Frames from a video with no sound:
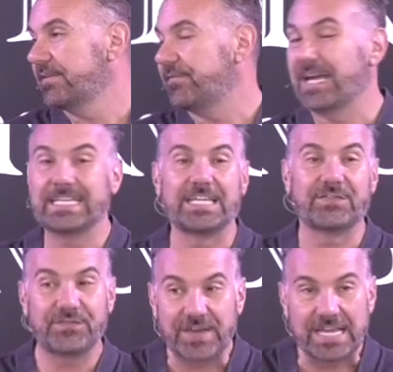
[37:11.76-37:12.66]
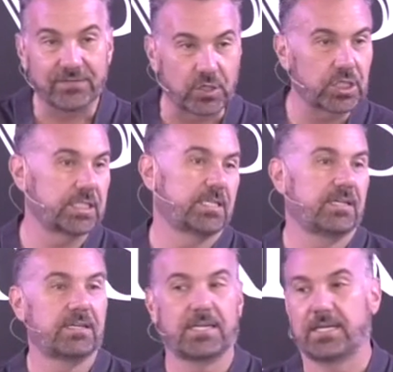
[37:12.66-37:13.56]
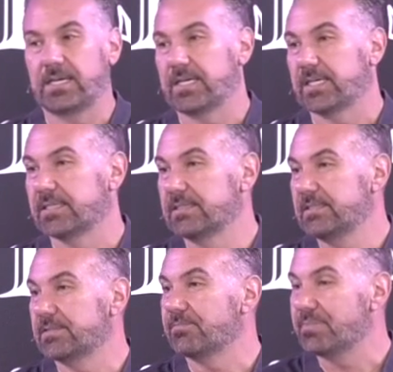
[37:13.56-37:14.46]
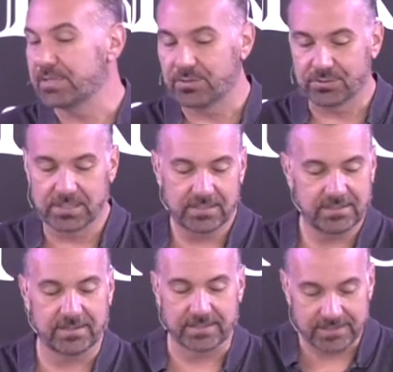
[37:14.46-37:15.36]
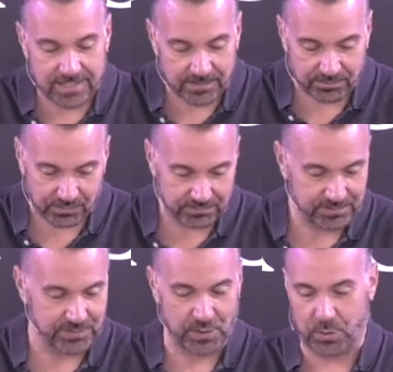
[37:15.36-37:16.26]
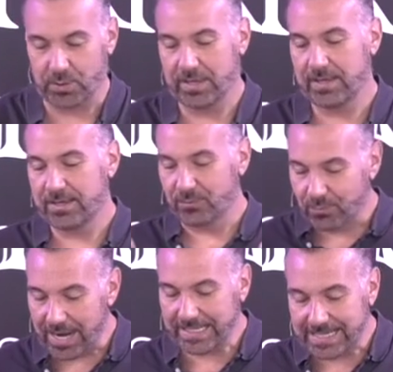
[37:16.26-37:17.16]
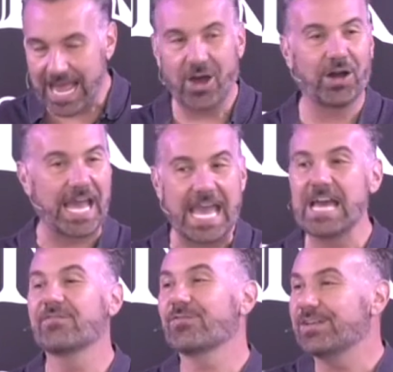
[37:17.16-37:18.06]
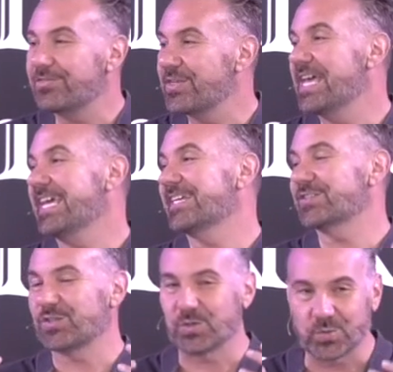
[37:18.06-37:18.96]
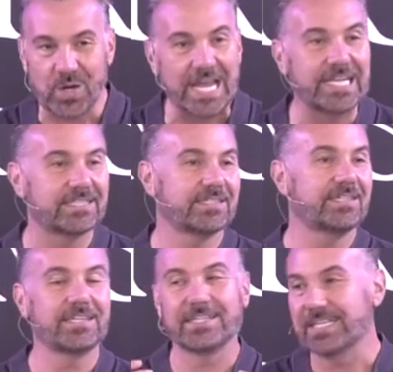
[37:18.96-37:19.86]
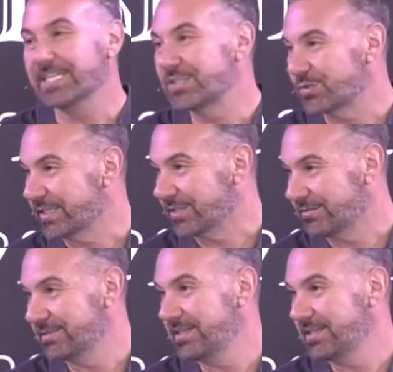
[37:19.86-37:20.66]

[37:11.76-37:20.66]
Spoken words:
finding favor to build the temple. So right now, everything is great in Israel.